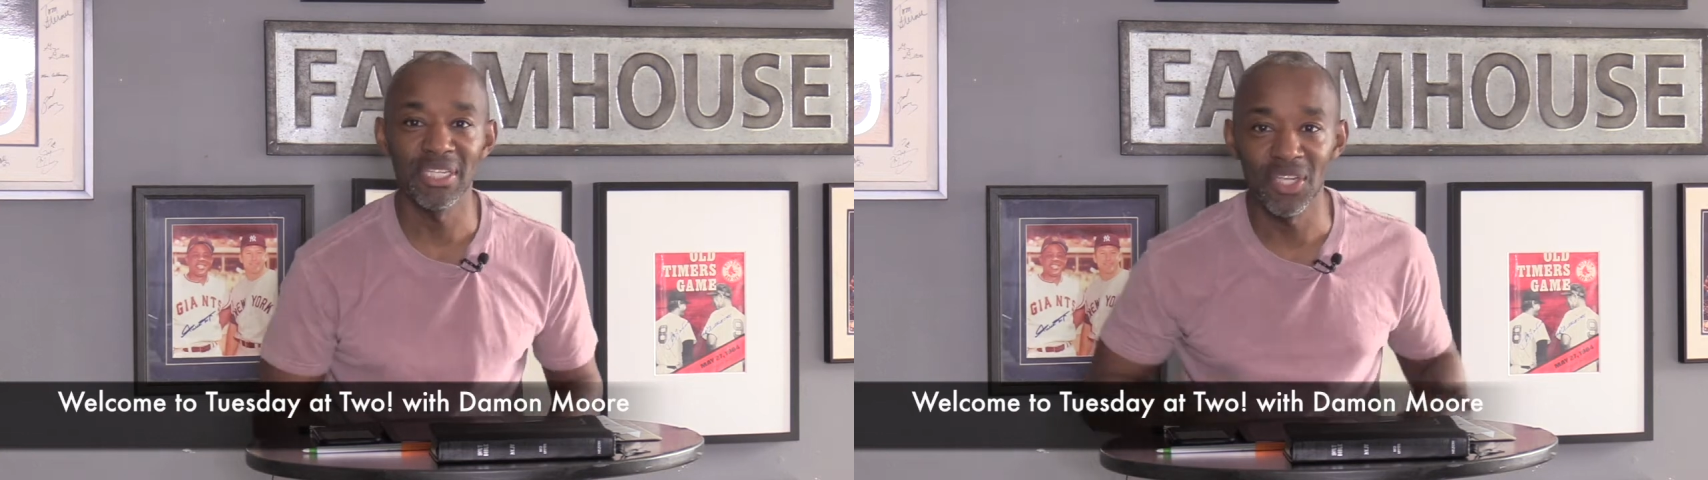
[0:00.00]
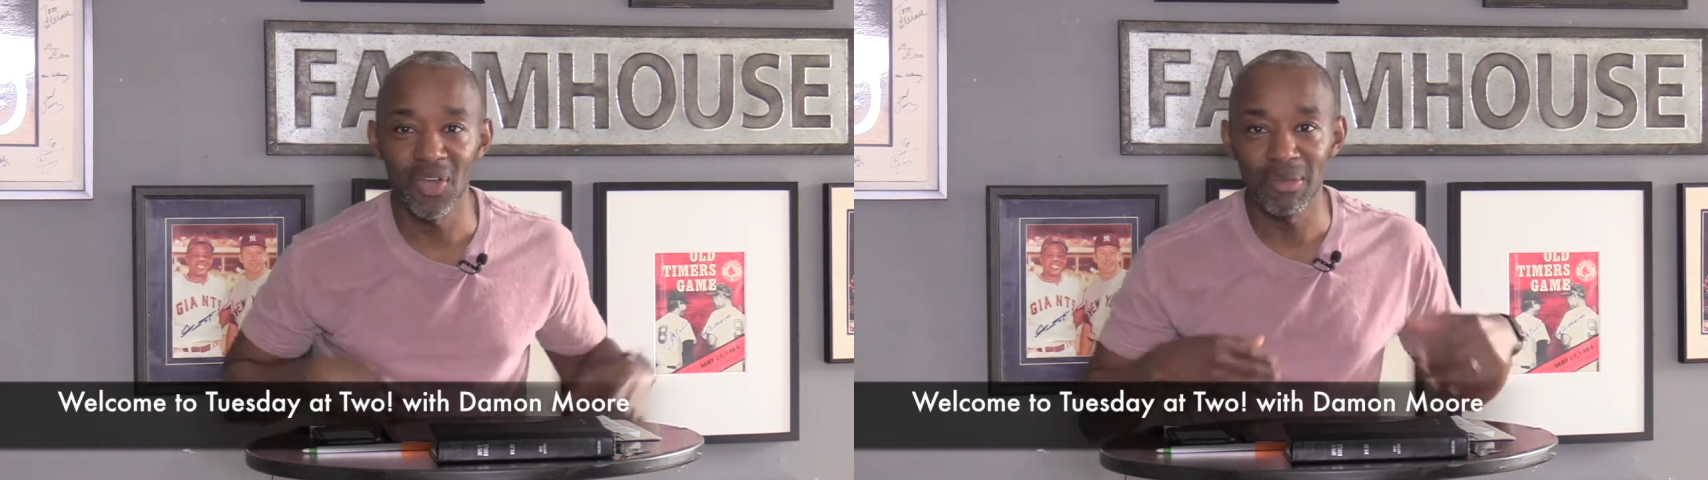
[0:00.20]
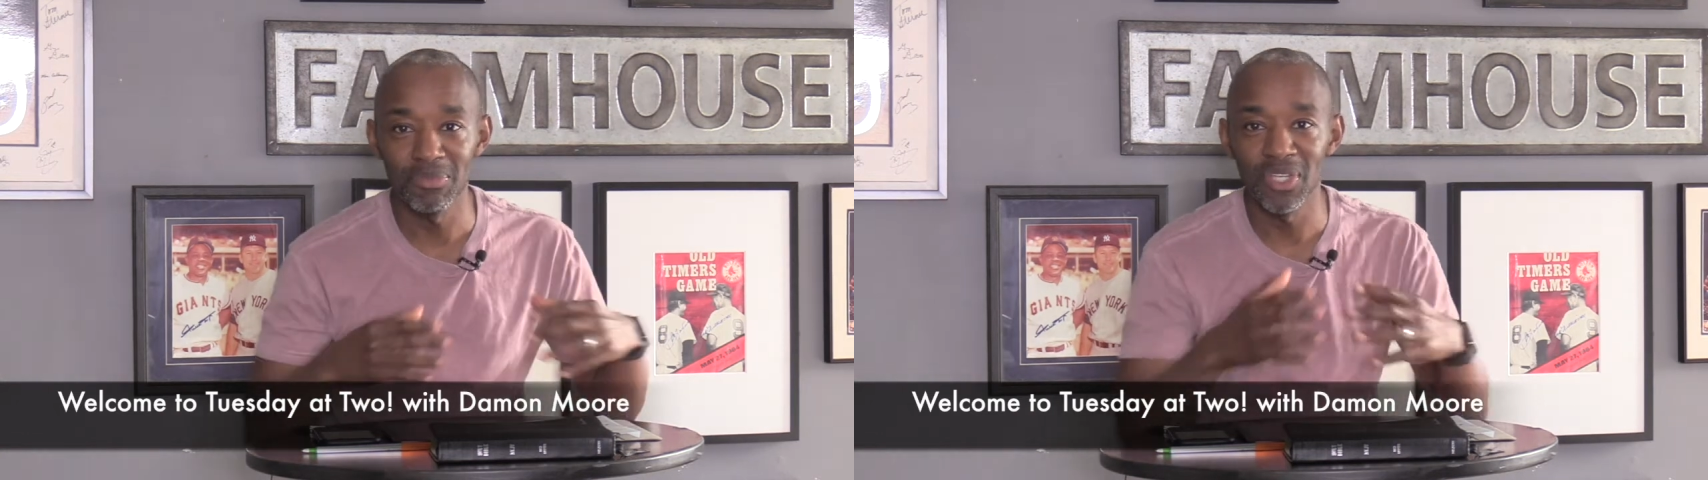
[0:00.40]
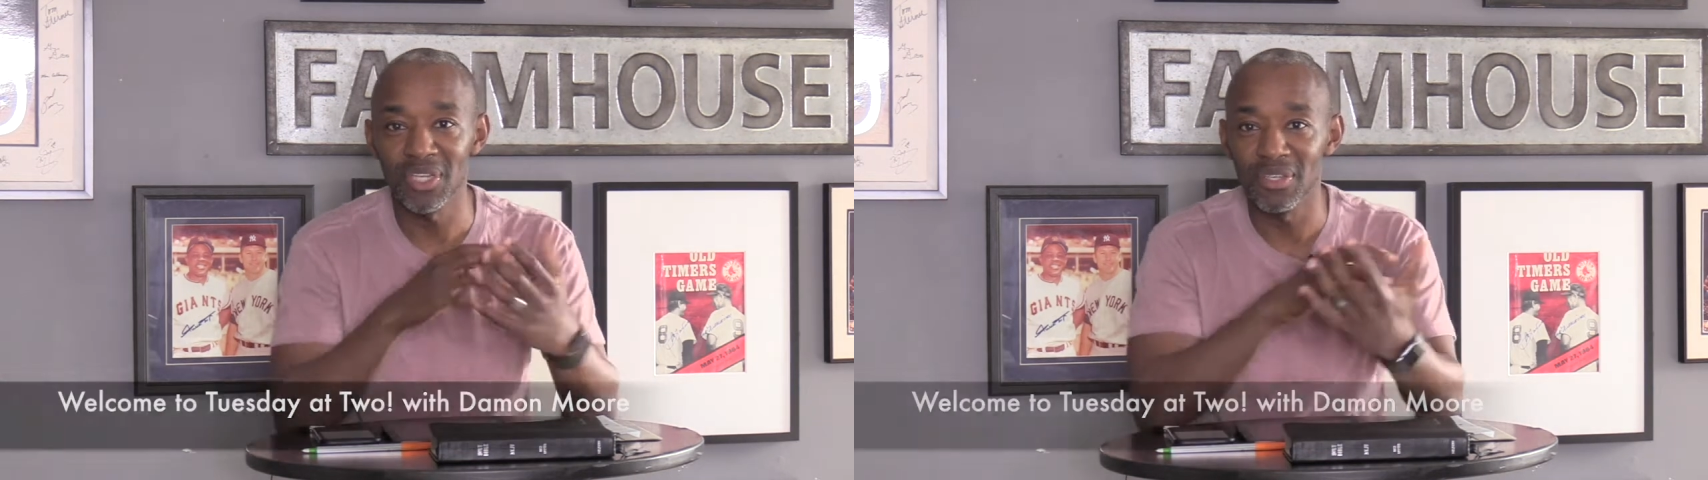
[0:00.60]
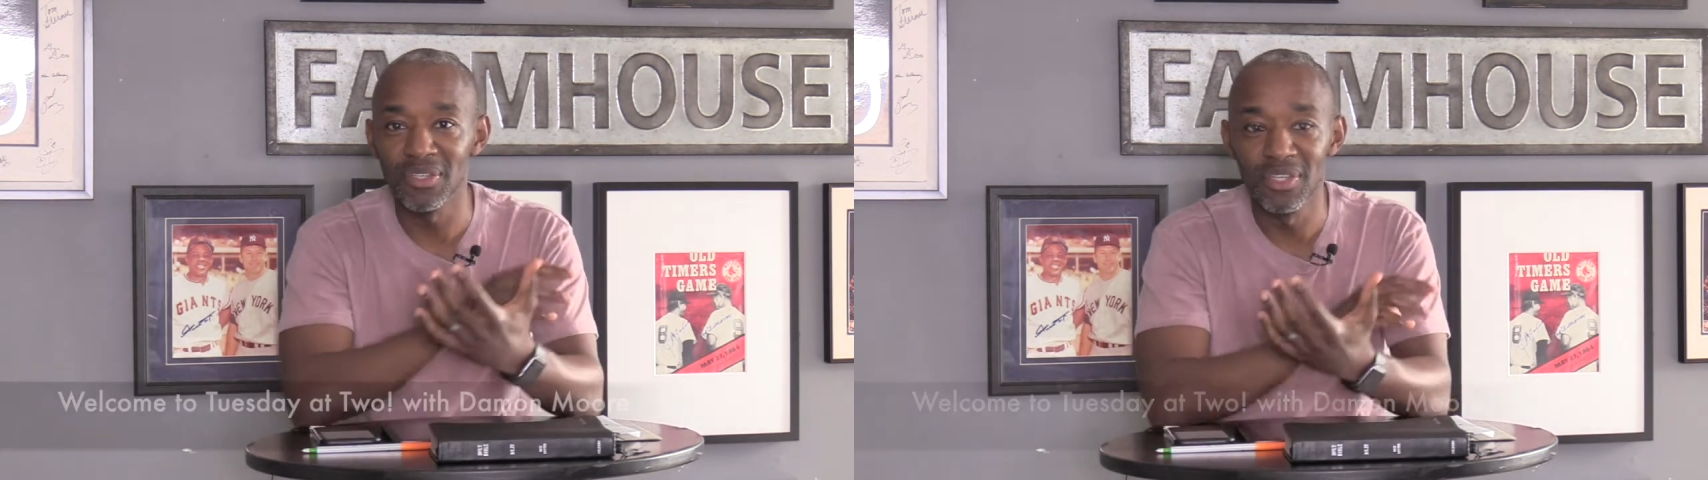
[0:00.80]
You know, I'm
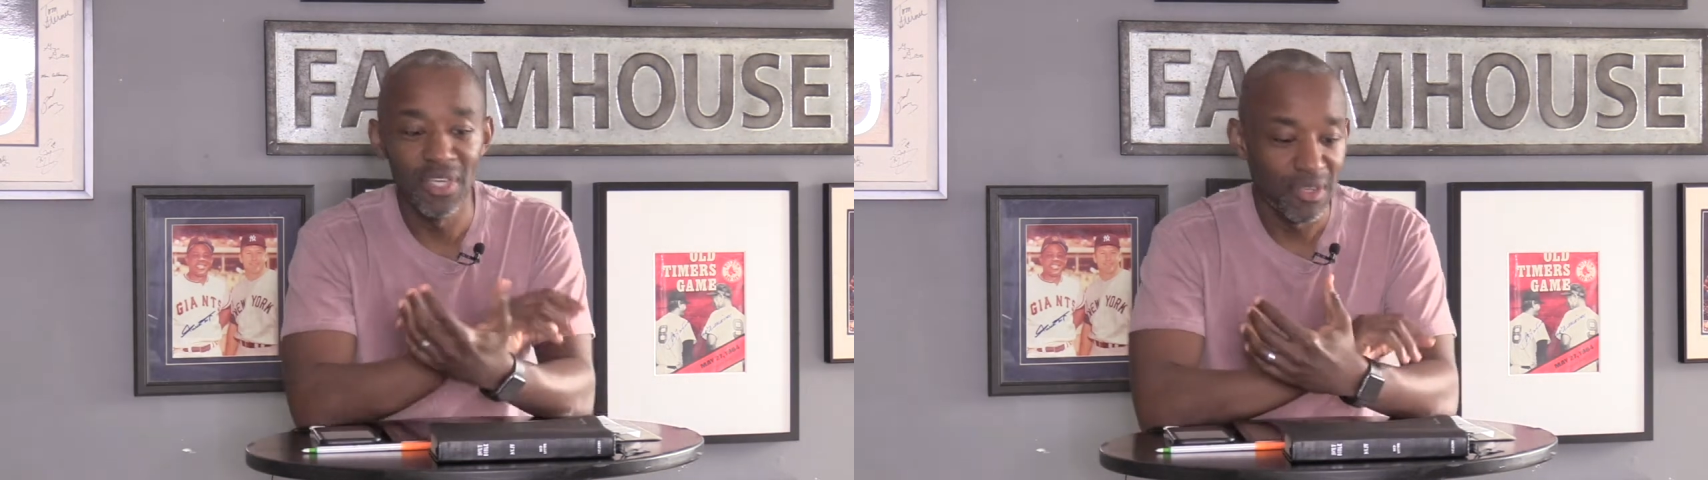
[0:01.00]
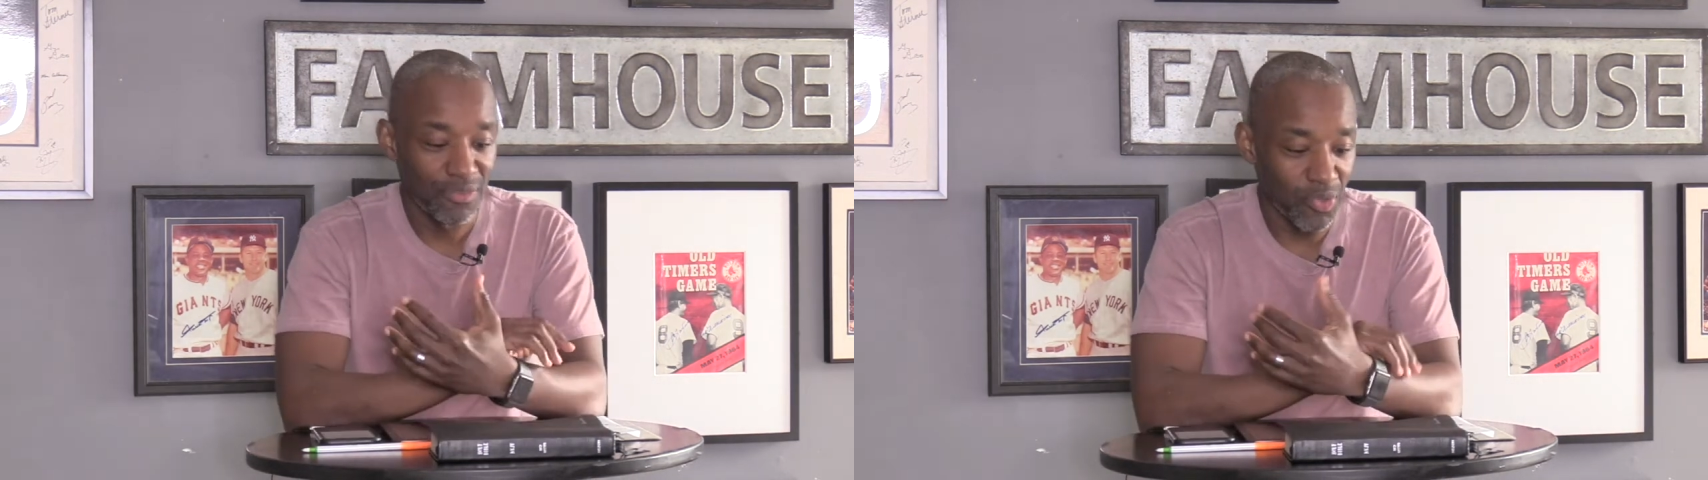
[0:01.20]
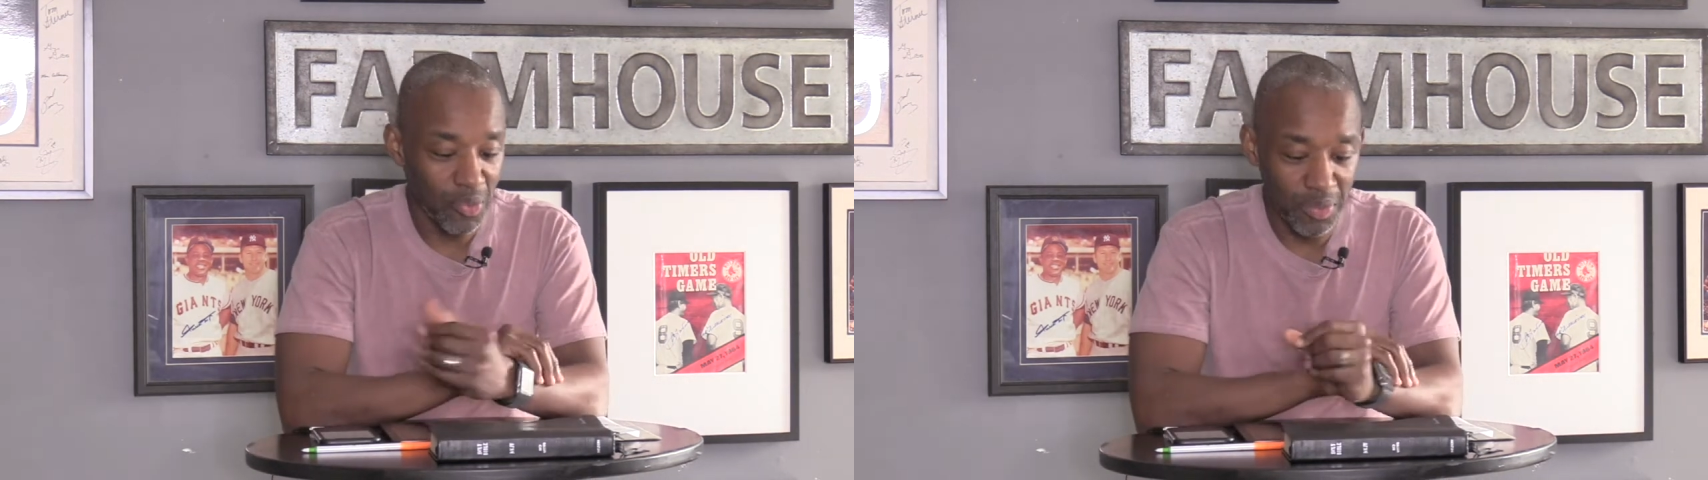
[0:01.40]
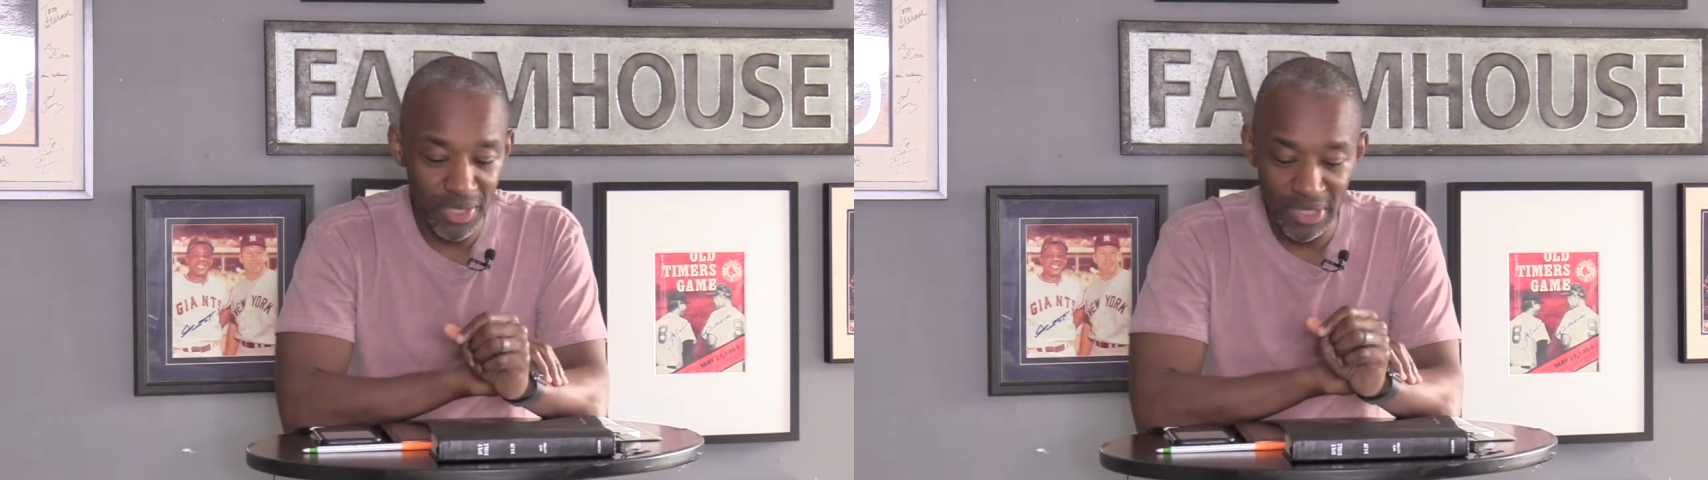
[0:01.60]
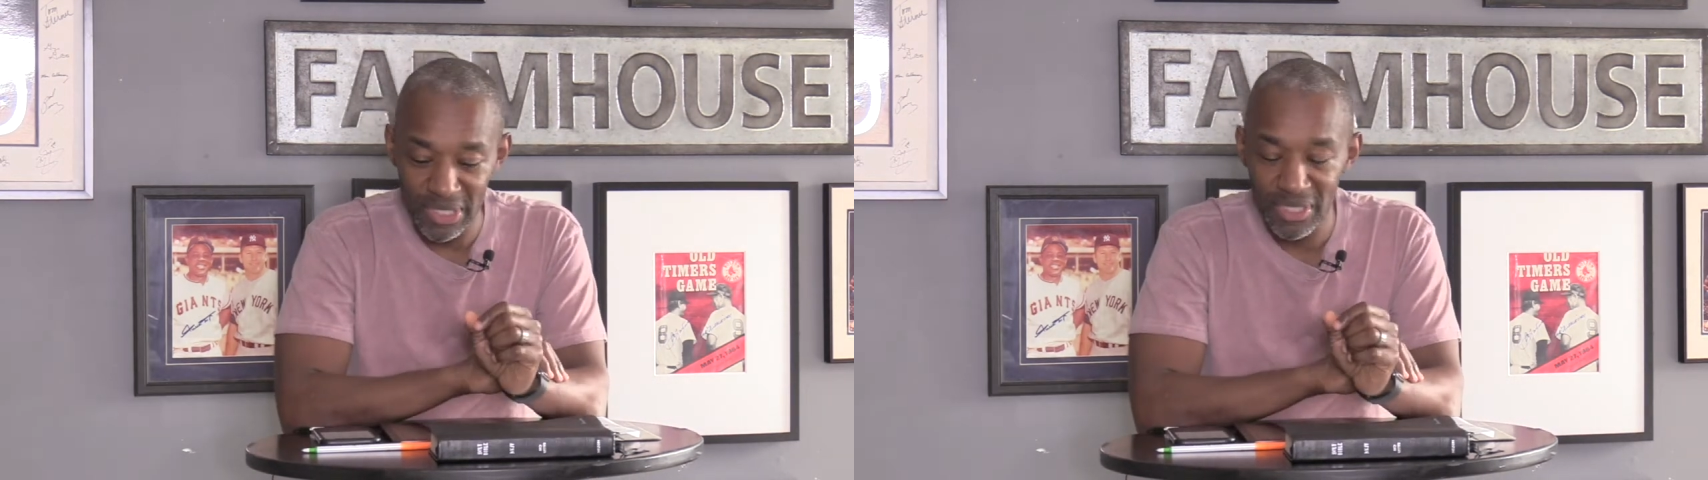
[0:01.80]
looking
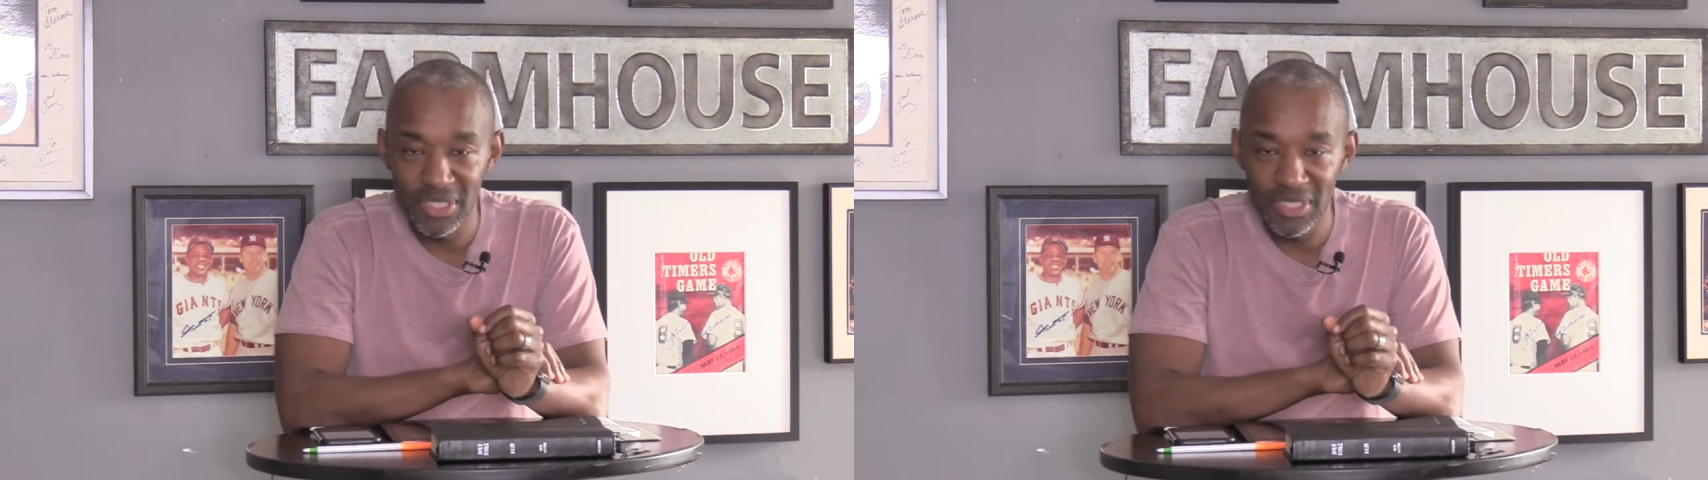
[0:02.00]
forward